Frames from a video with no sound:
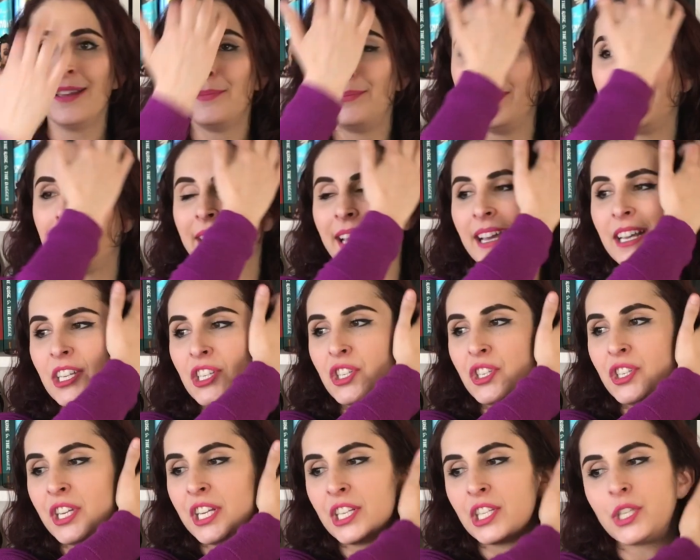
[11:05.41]
because
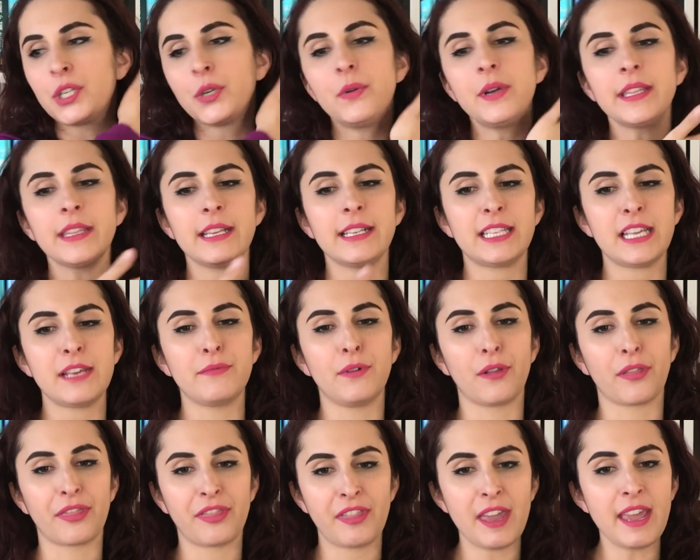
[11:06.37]
she's doing these
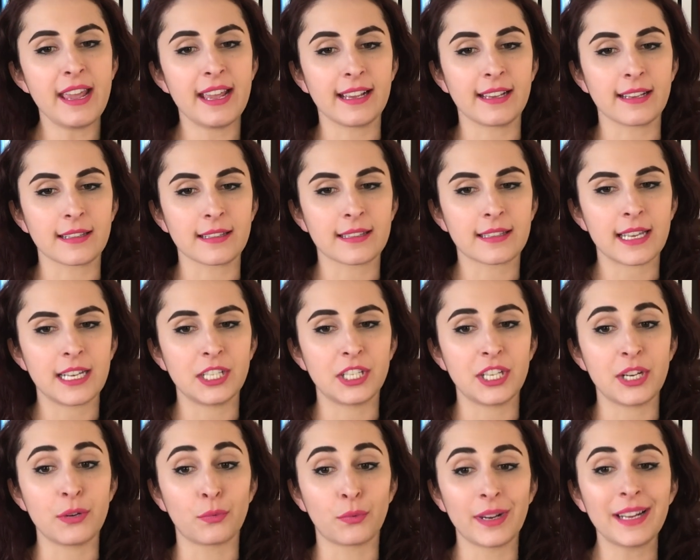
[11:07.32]
evil things and
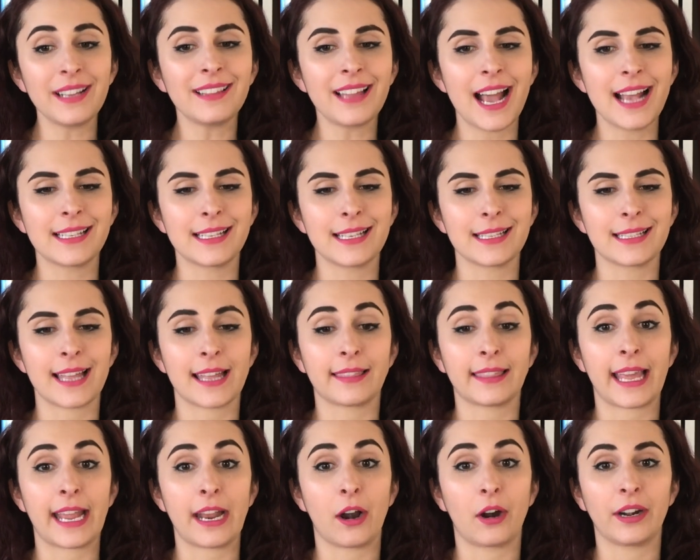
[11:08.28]
she realizes
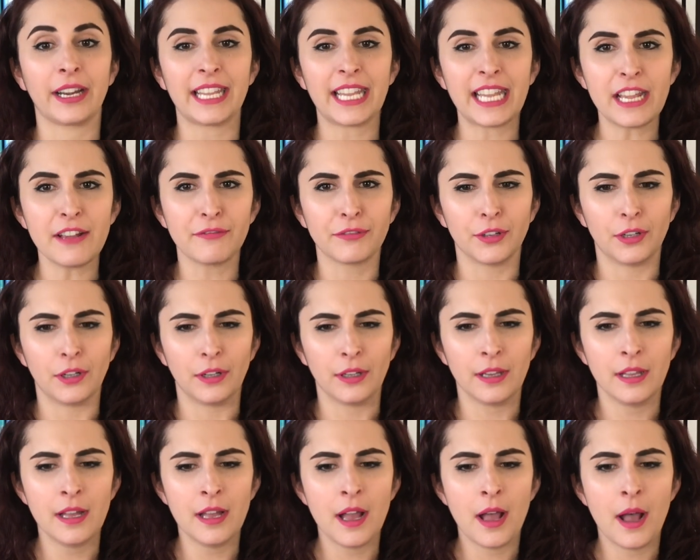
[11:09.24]
that they are
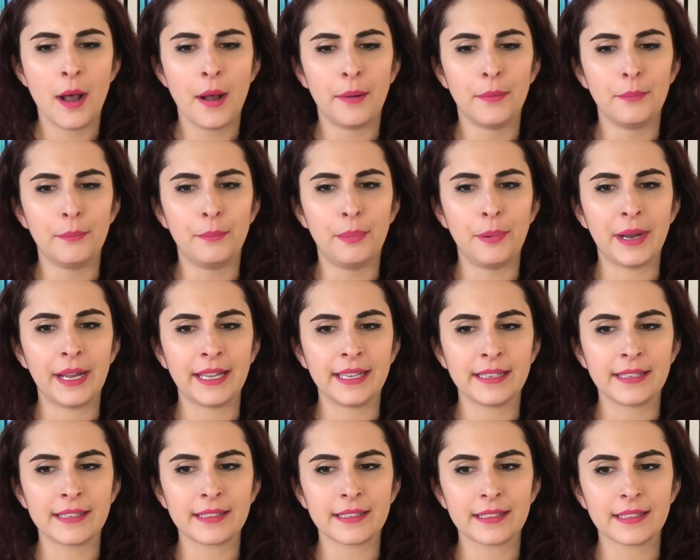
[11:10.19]
evil,
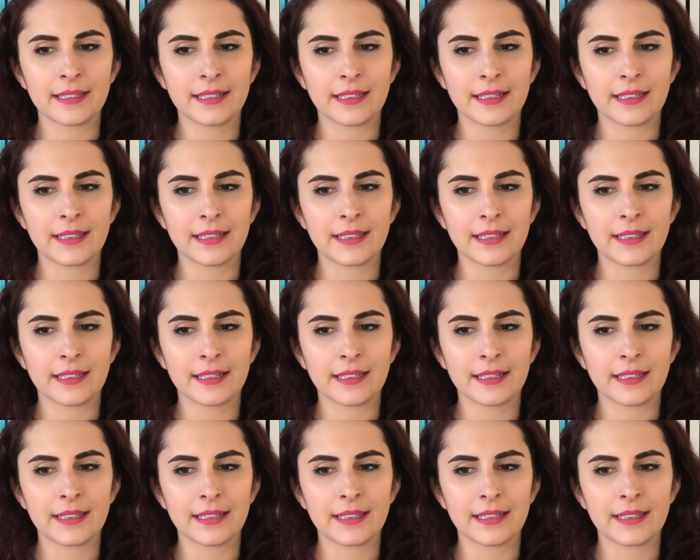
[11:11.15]
but